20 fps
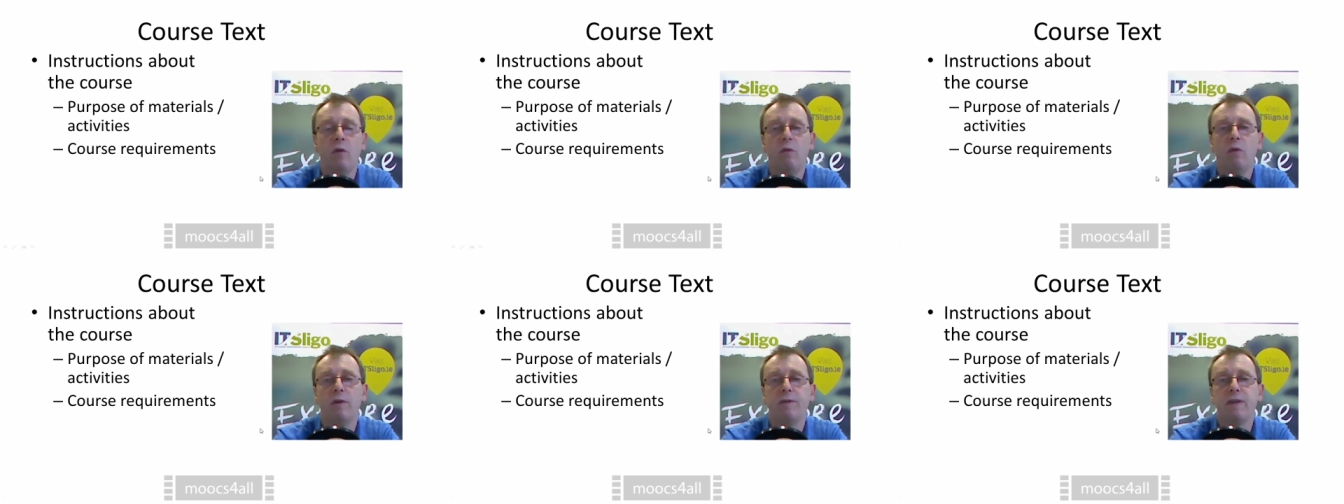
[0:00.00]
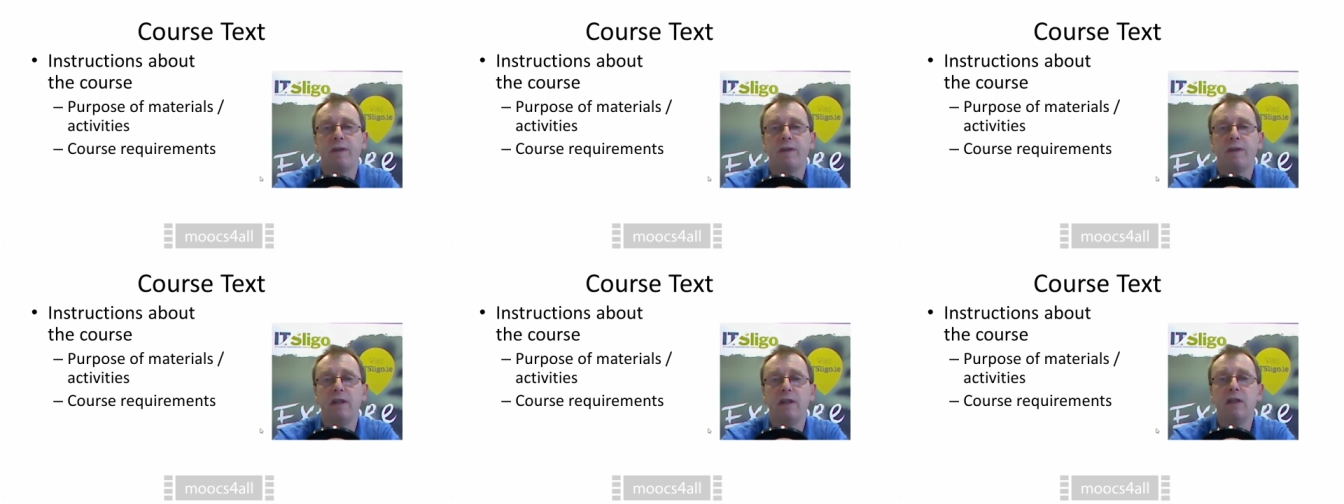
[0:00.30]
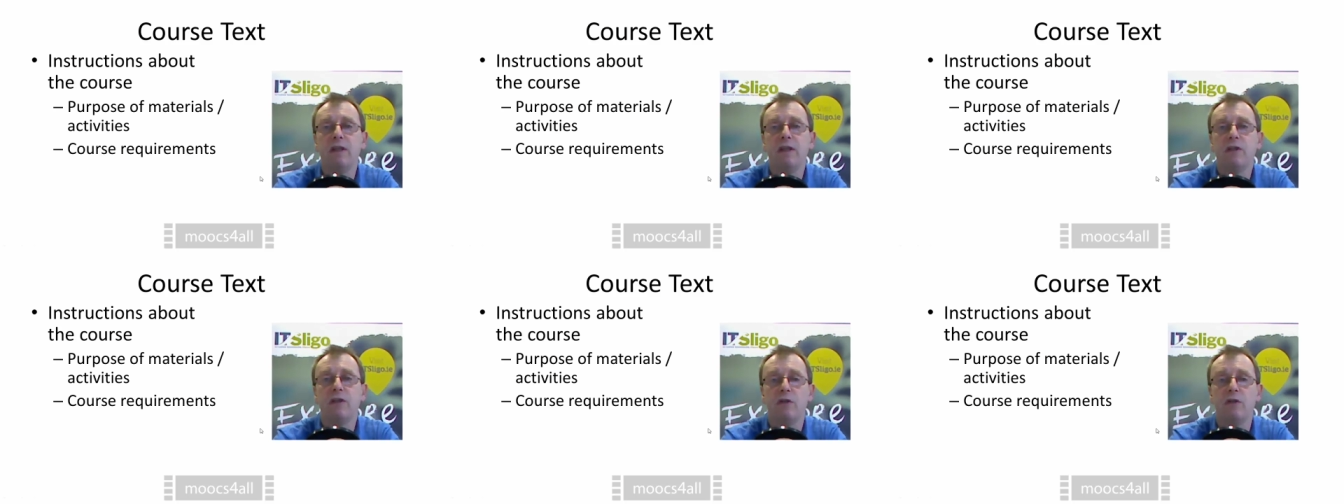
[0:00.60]
what they
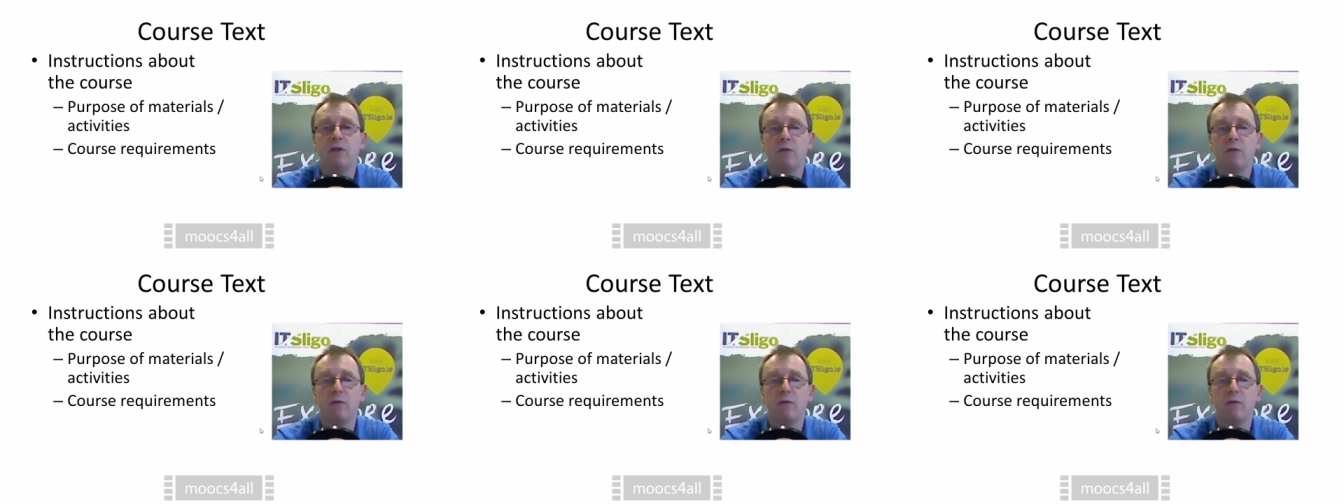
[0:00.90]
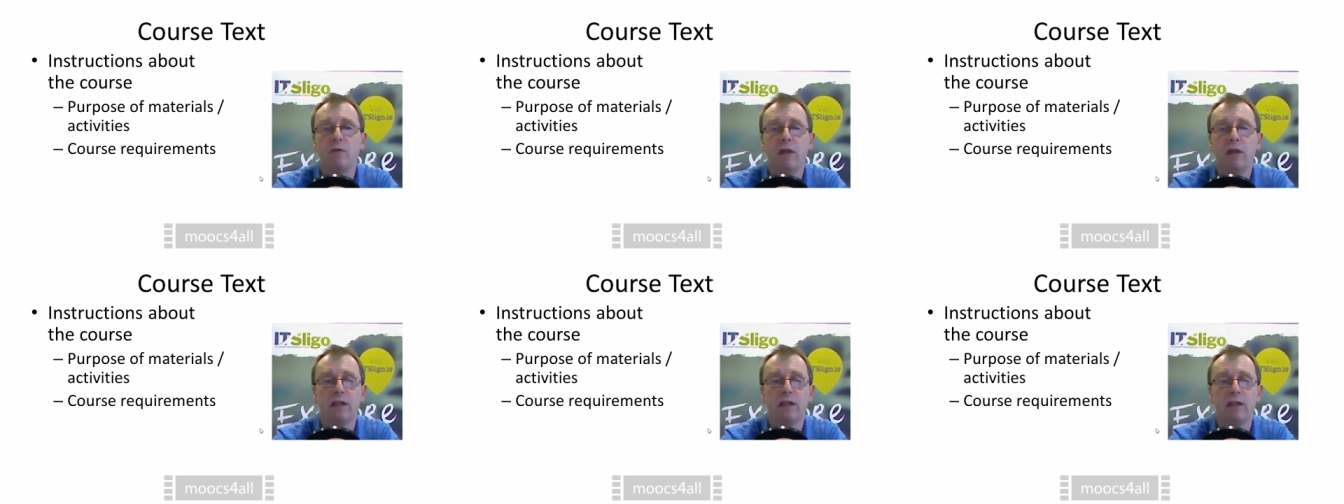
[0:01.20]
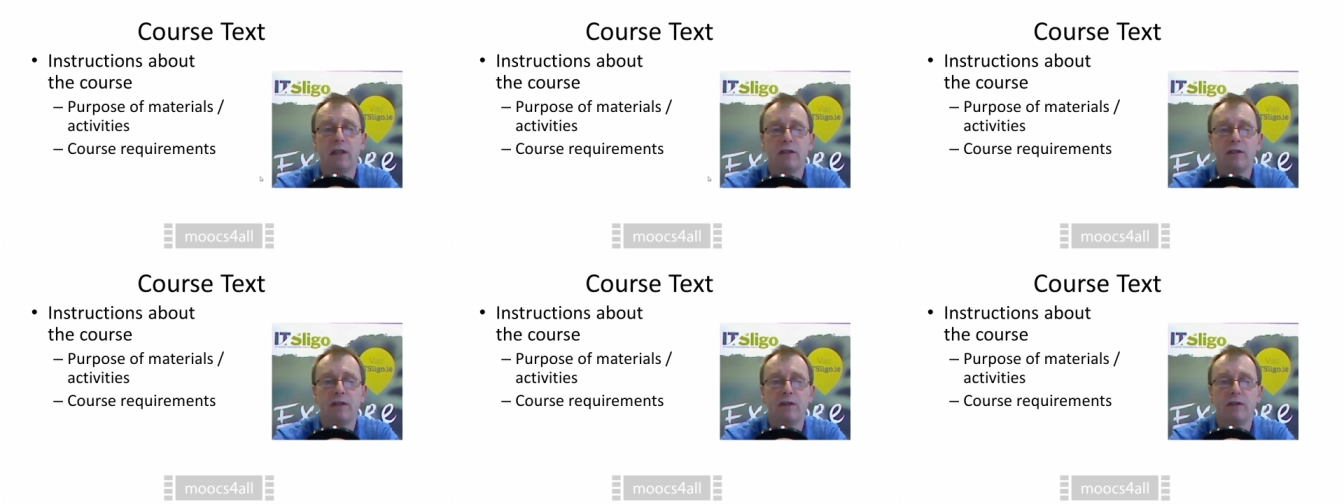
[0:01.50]
need to do to
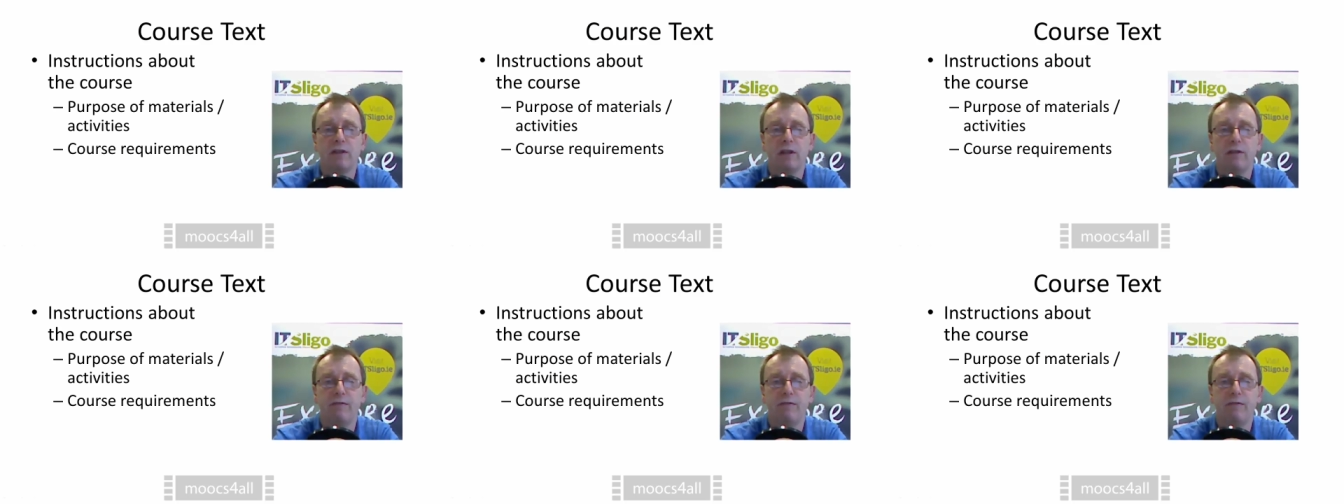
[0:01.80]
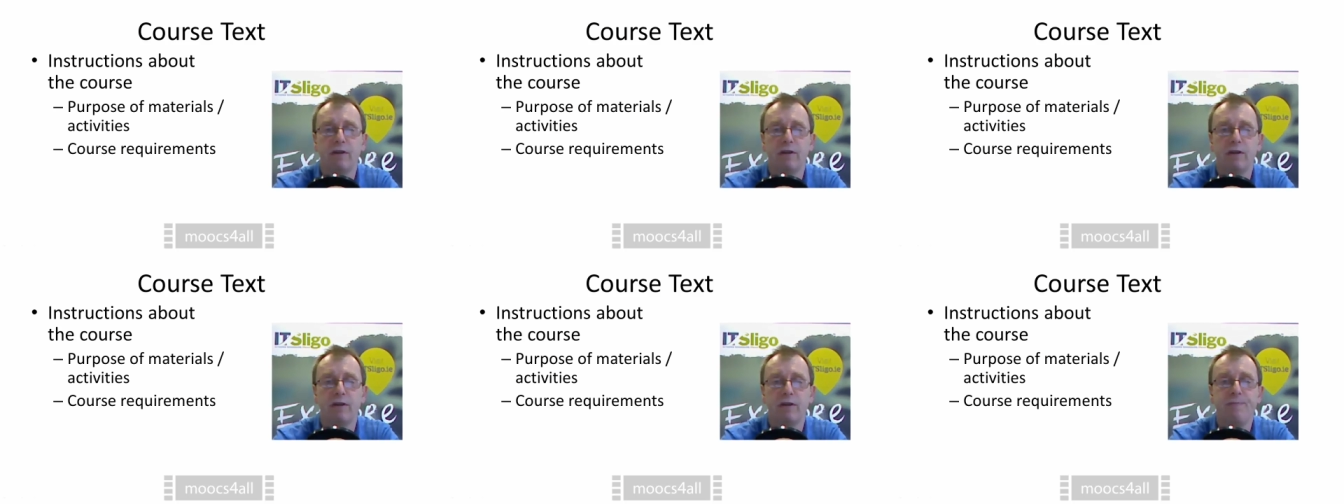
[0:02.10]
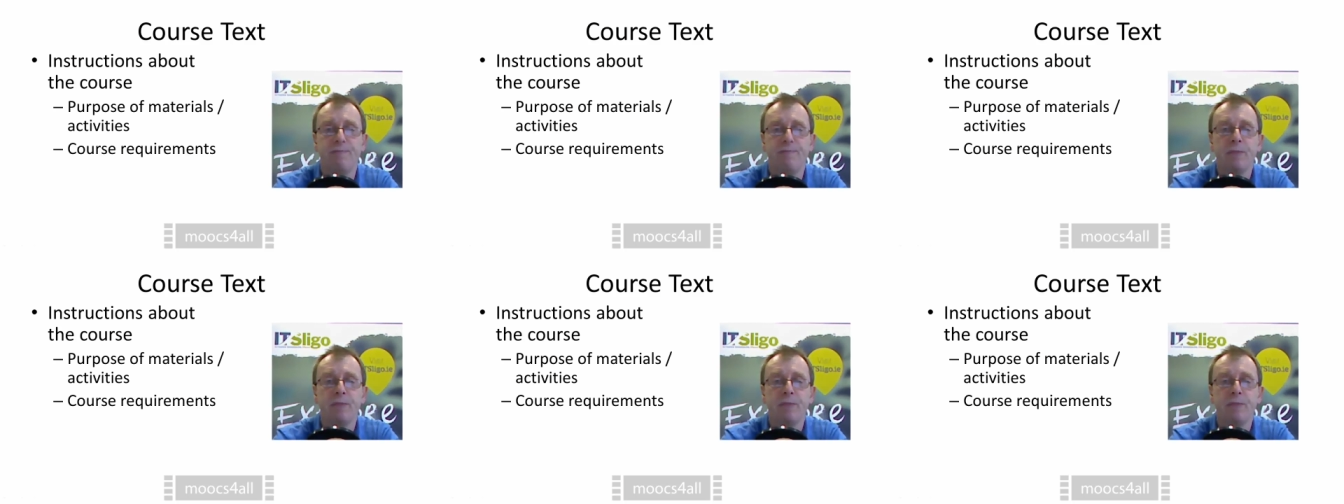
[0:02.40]
get a certificate.